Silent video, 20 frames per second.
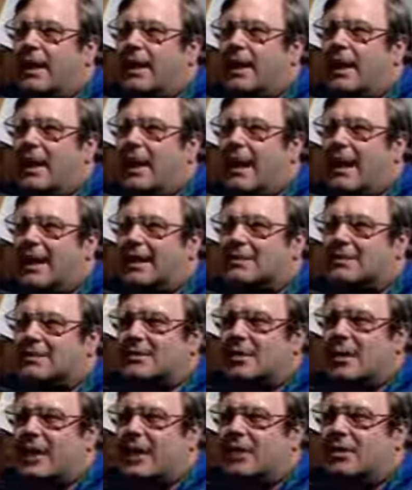AIDS is
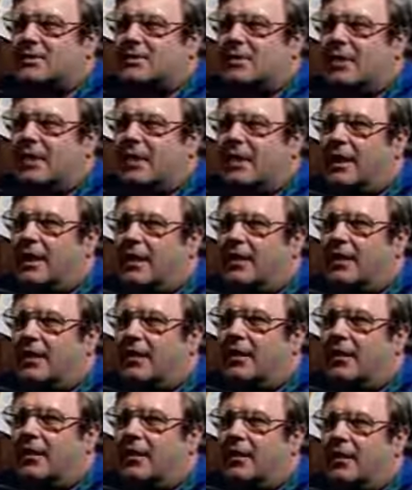actually,
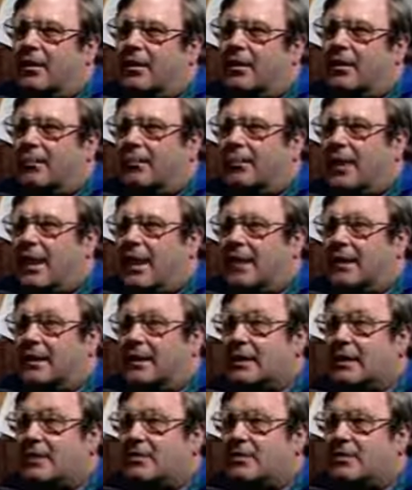by the
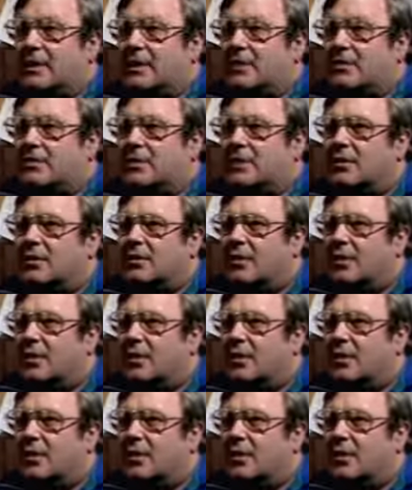definition,